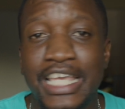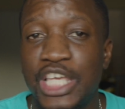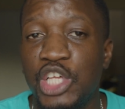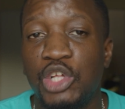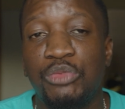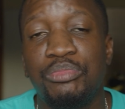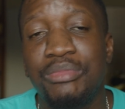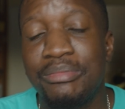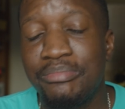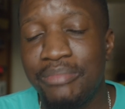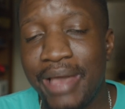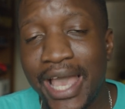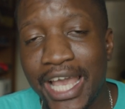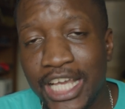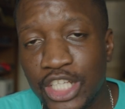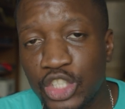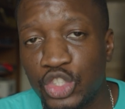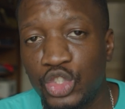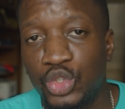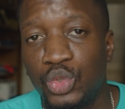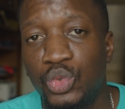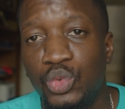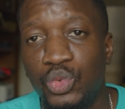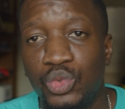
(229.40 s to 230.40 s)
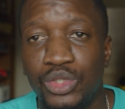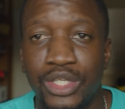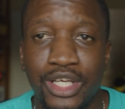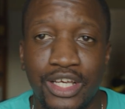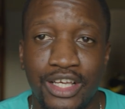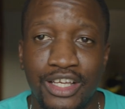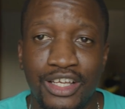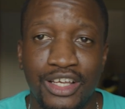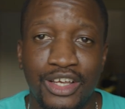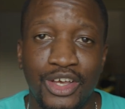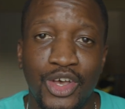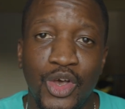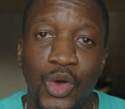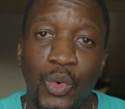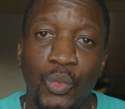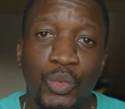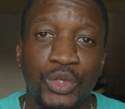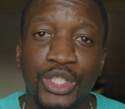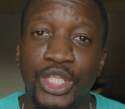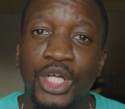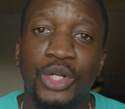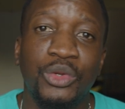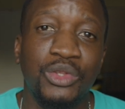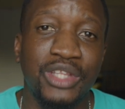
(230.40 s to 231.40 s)
He'll be back soon.
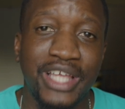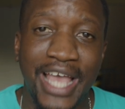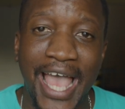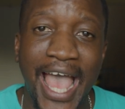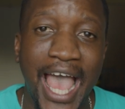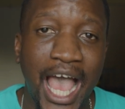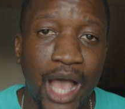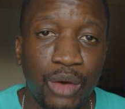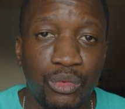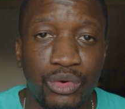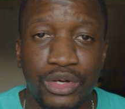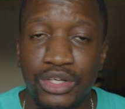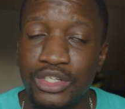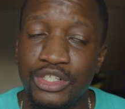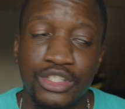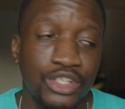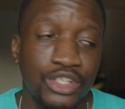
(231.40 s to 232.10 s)
We don't know the hour.